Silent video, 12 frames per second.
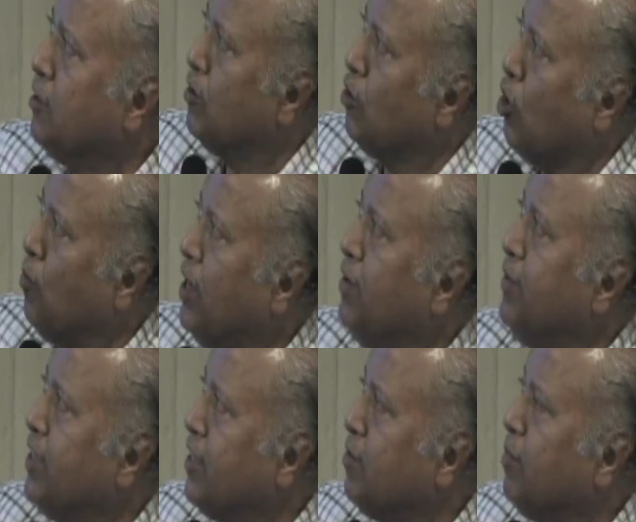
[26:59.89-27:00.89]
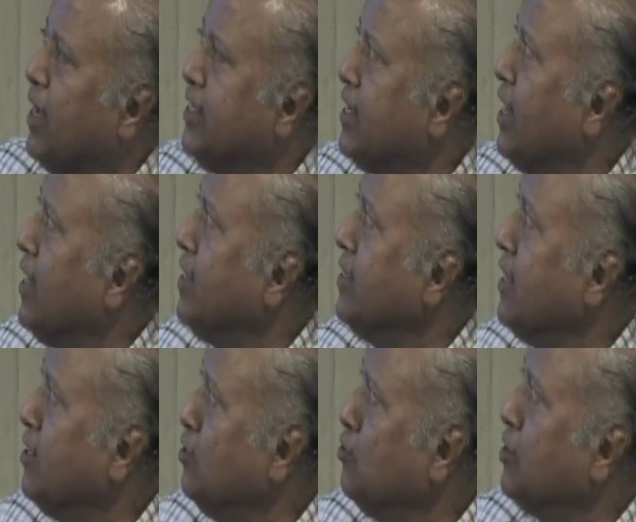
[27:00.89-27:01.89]
normally with bajra
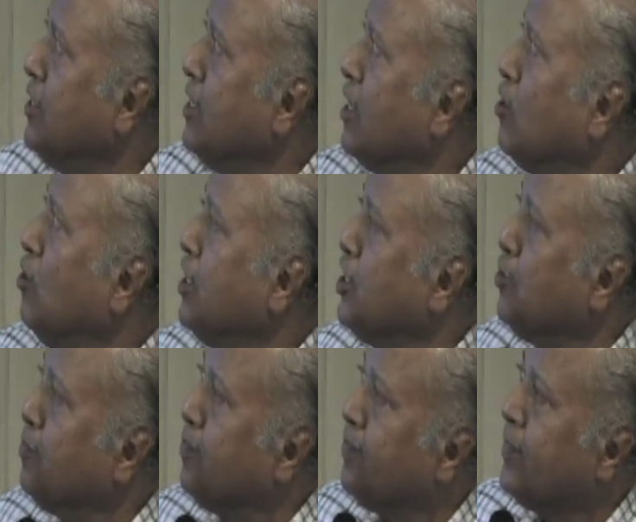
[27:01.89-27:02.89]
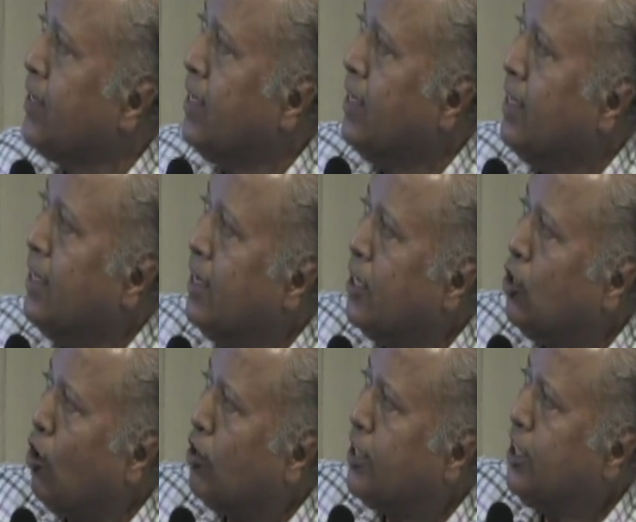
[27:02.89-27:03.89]
that you see ergotism.
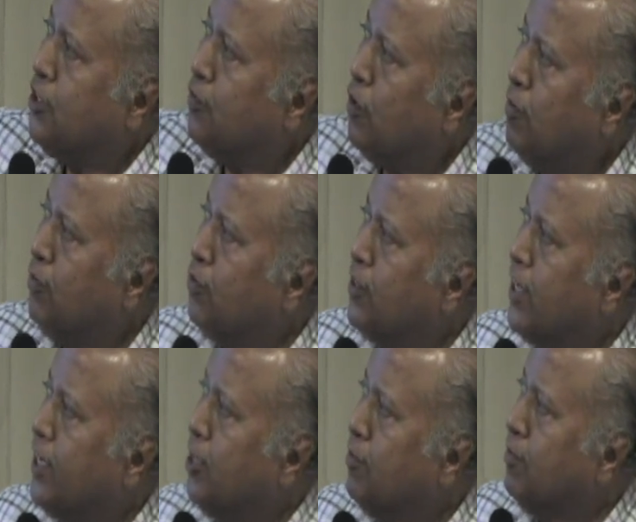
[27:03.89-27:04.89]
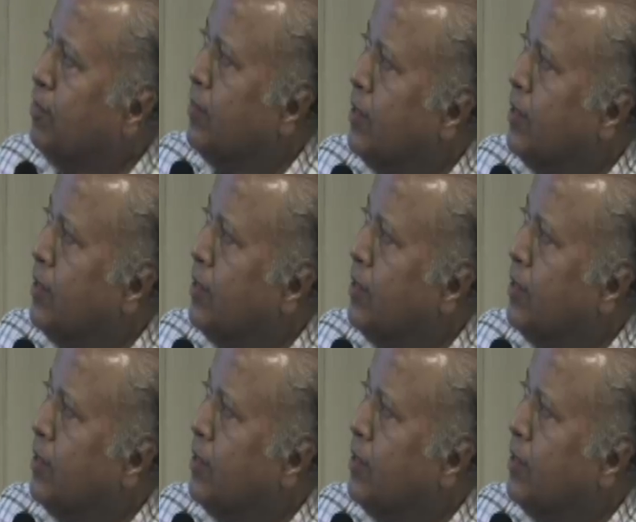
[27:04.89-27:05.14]
Toxins from Fusarium